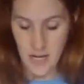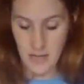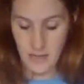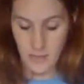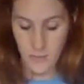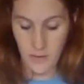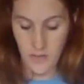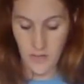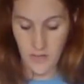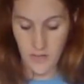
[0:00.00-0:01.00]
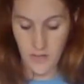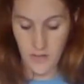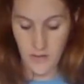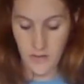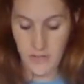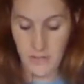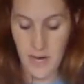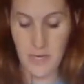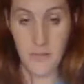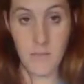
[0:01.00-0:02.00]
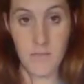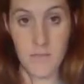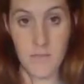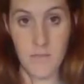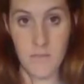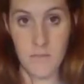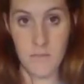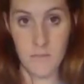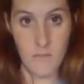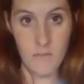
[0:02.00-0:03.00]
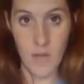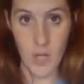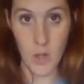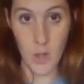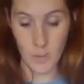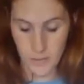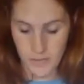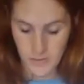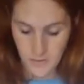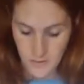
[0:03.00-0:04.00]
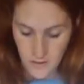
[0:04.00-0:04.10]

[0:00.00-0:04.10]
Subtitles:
a little bit these bottom like loops.